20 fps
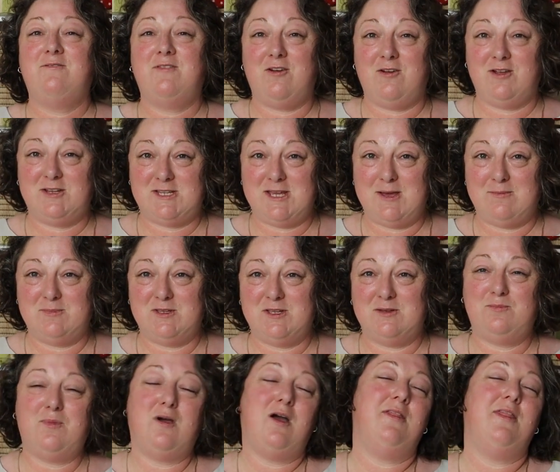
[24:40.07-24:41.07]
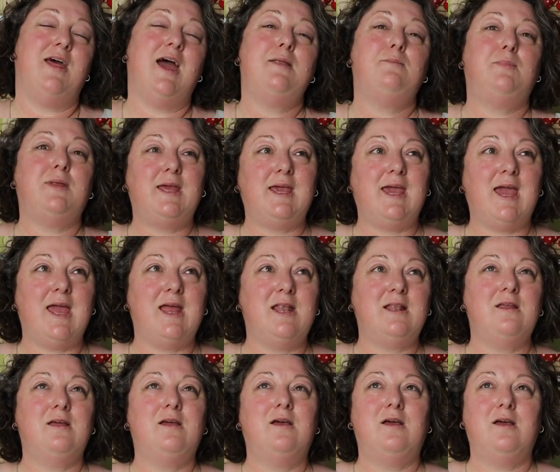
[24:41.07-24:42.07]
very tempted by that. But
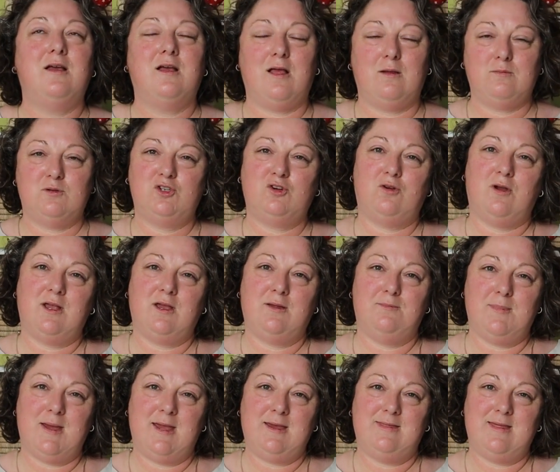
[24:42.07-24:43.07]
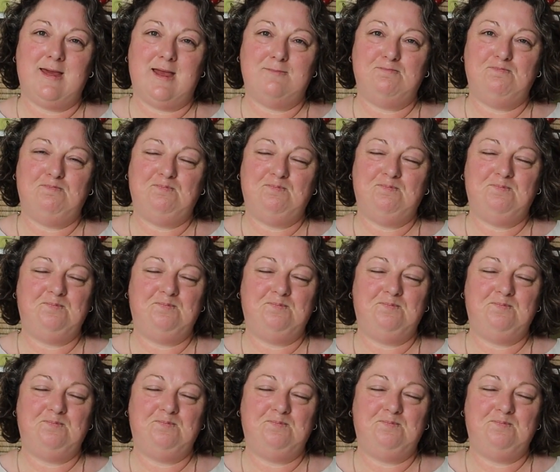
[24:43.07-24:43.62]
again, I'm sure I could make that.